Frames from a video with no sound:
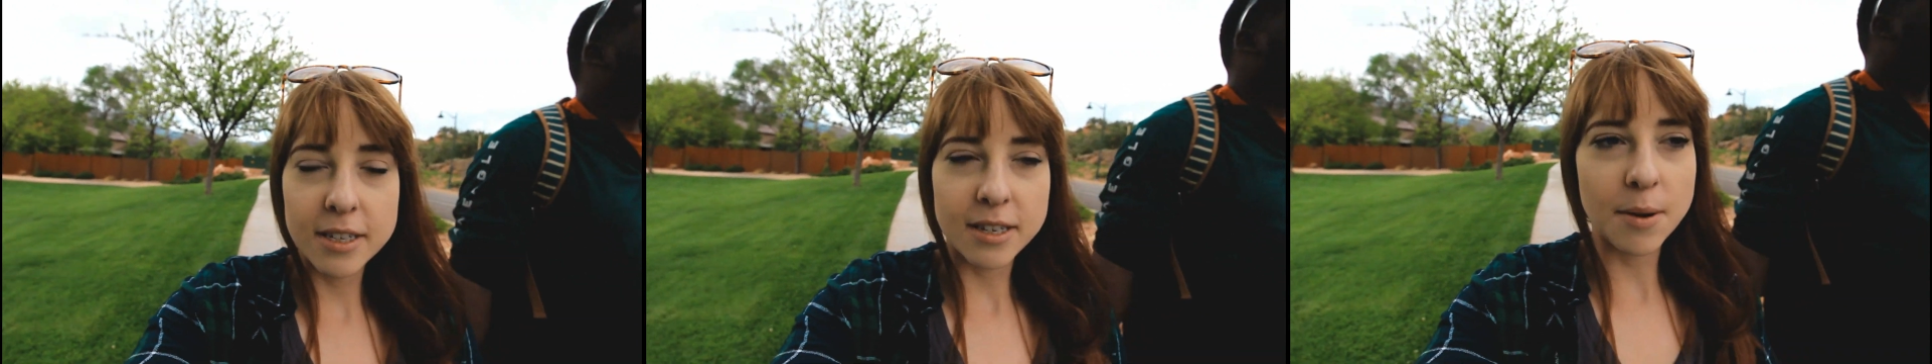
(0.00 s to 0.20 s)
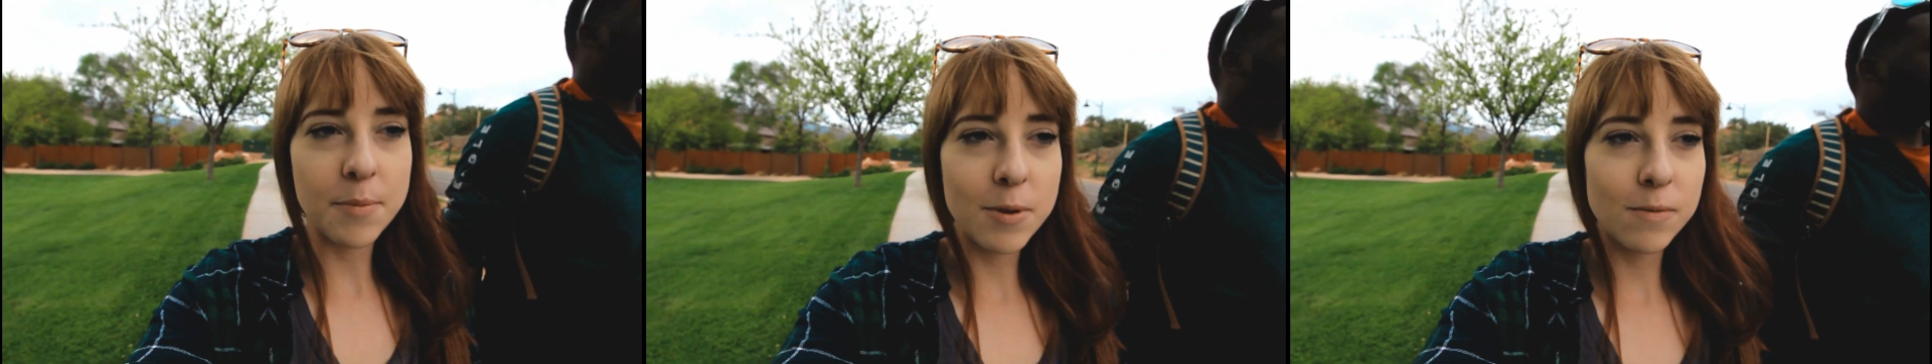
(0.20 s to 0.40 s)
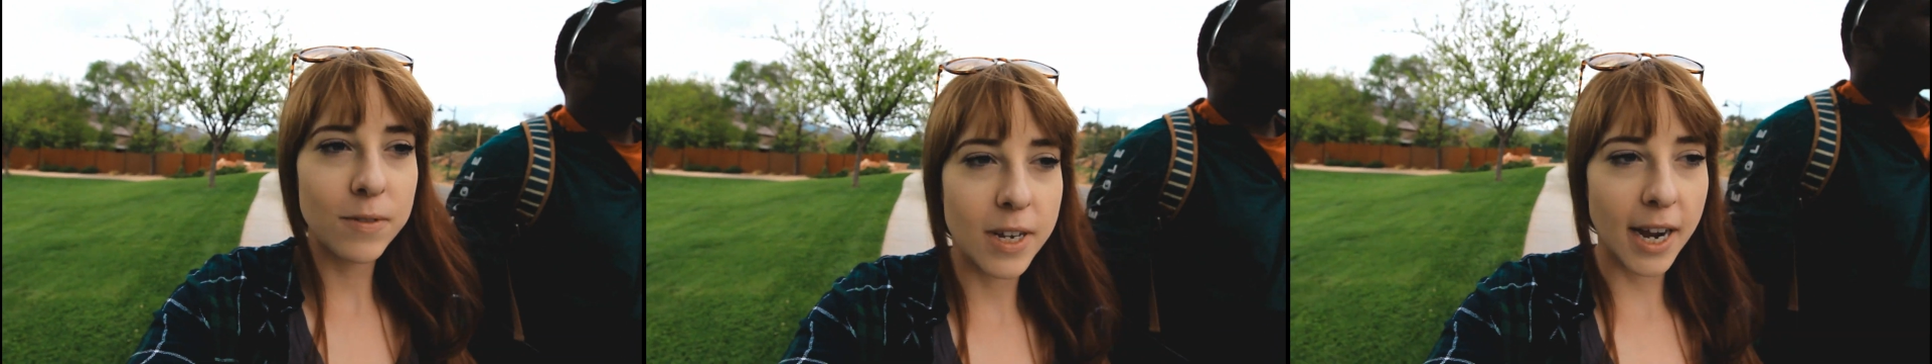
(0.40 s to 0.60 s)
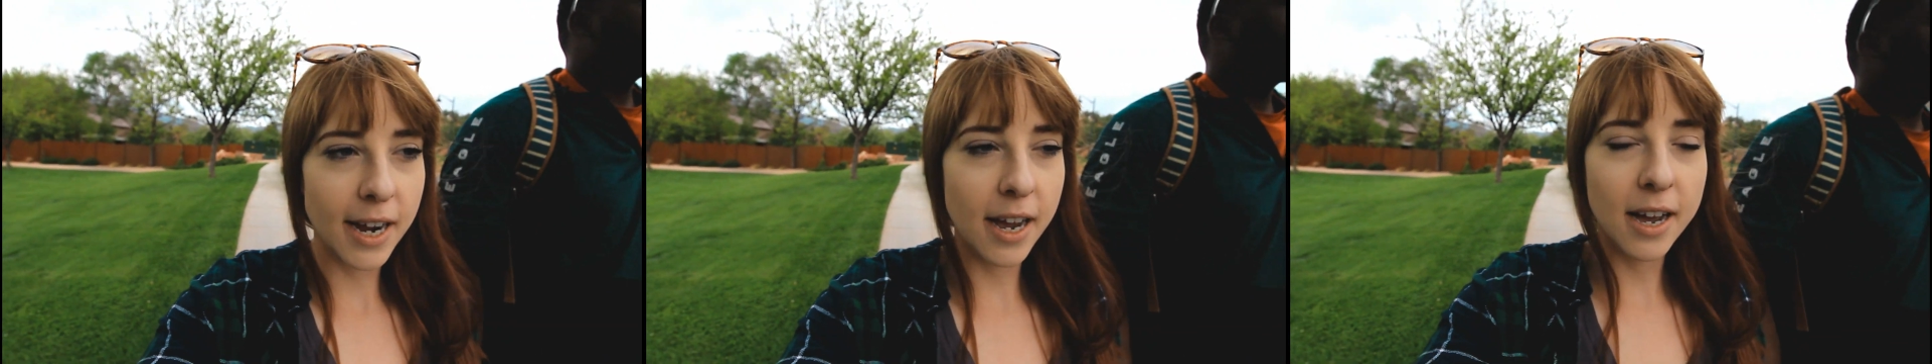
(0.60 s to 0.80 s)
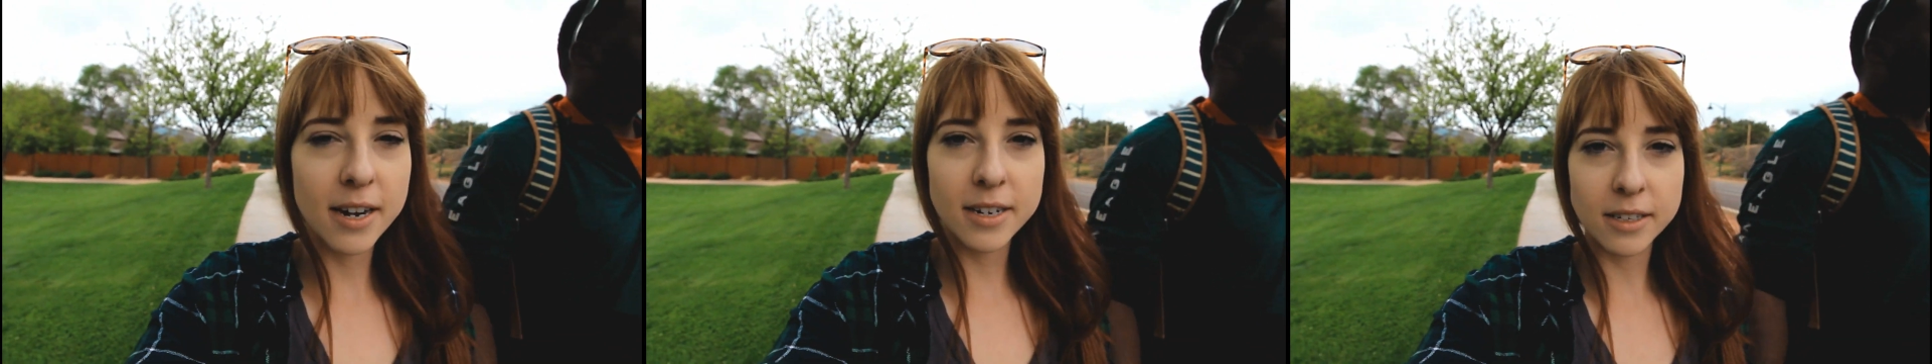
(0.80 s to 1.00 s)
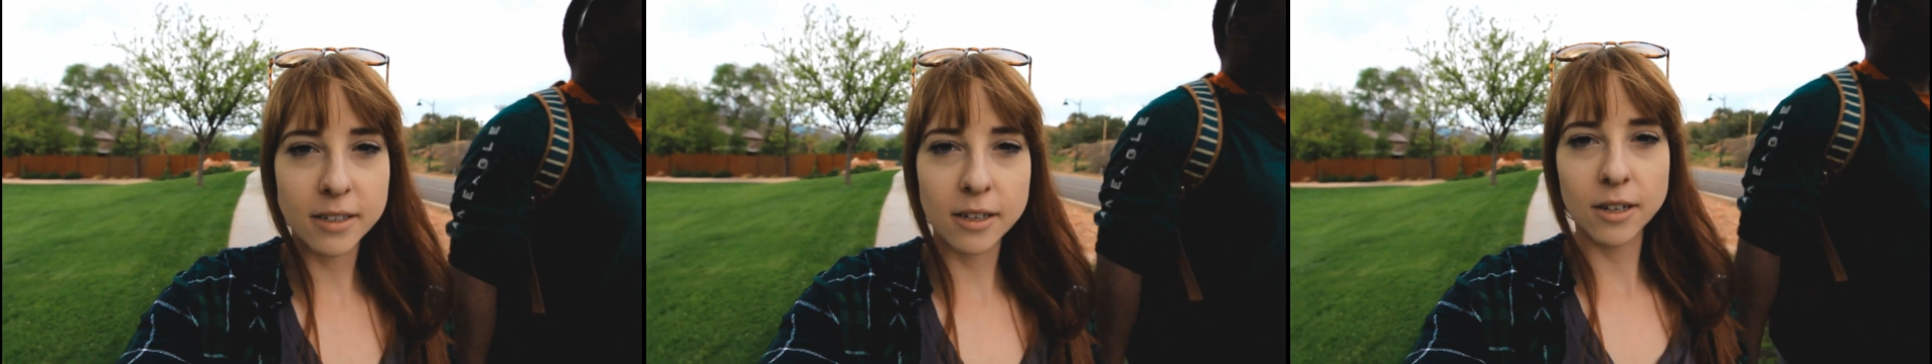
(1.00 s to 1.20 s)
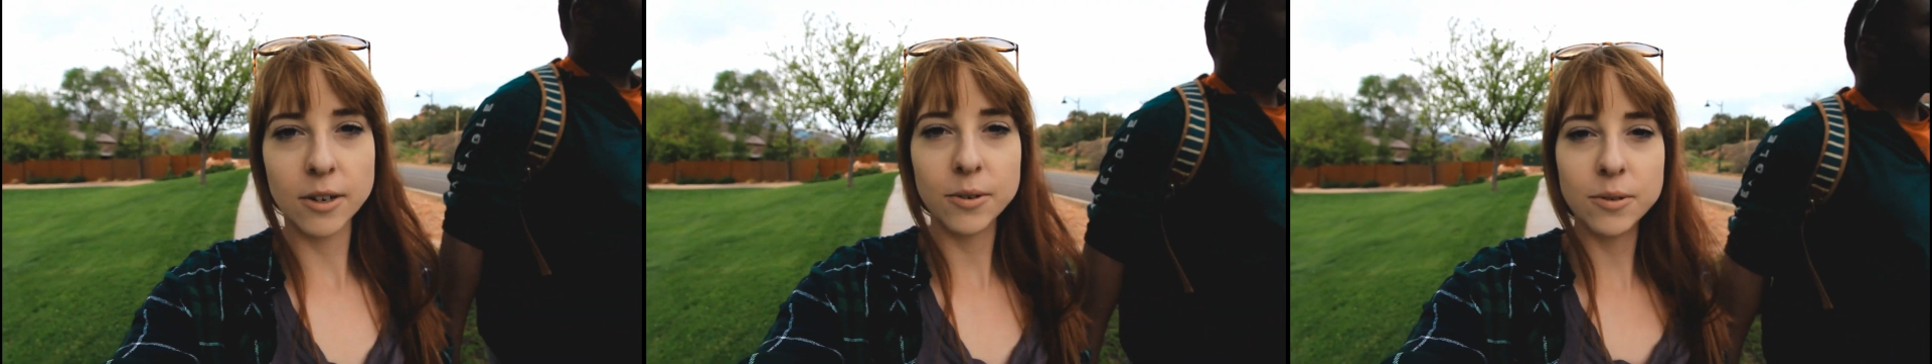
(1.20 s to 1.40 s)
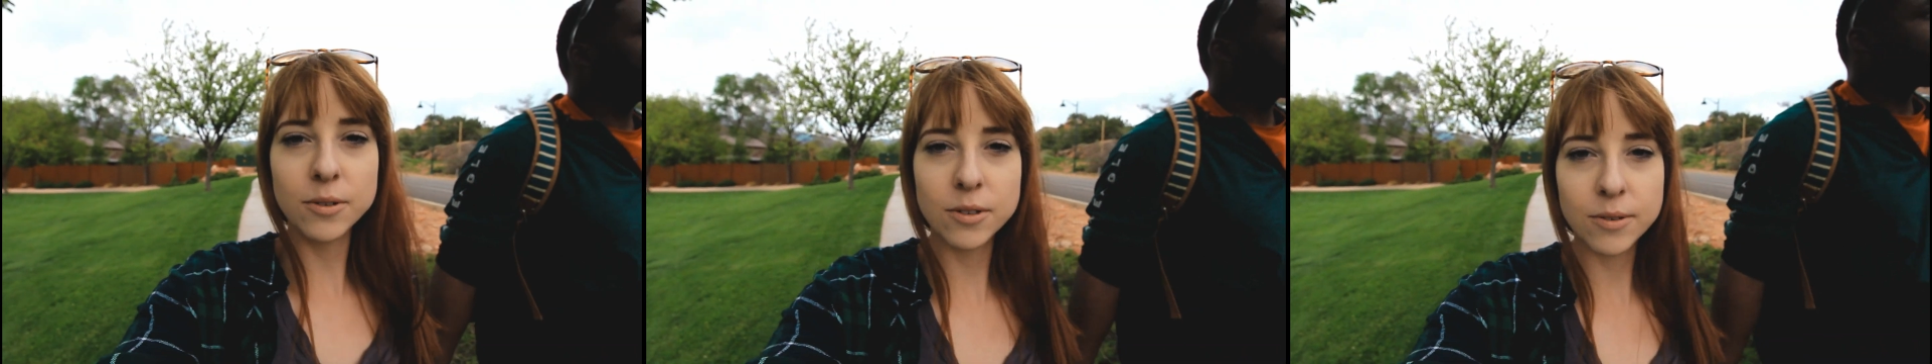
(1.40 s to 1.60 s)
some of Zion is
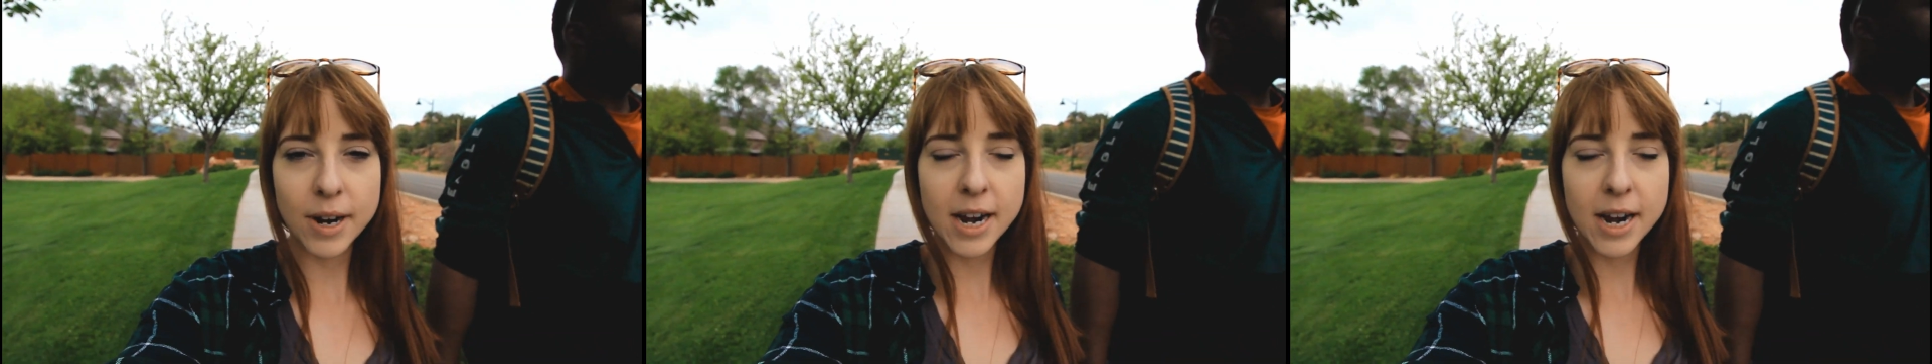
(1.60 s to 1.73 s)
closed